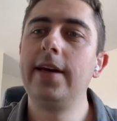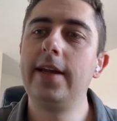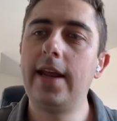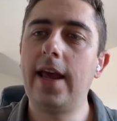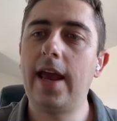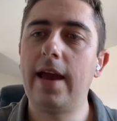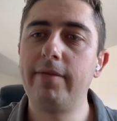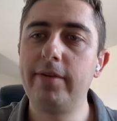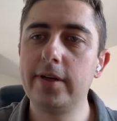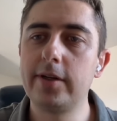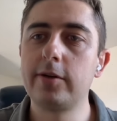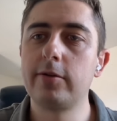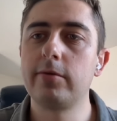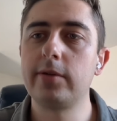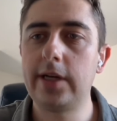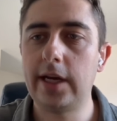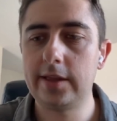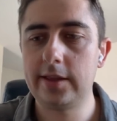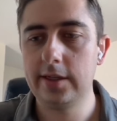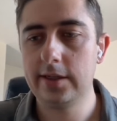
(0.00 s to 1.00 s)
and have it
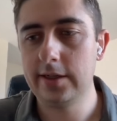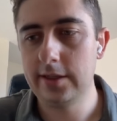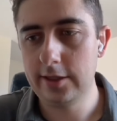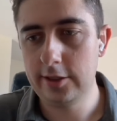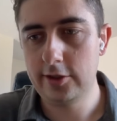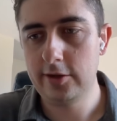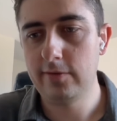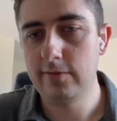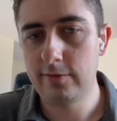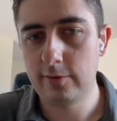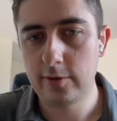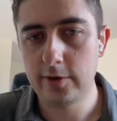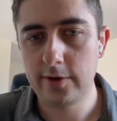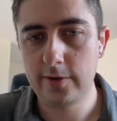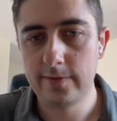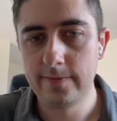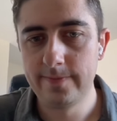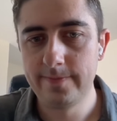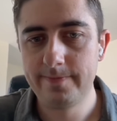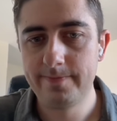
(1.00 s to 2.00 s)
create the condition for
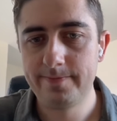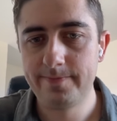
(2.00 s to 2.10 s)
you.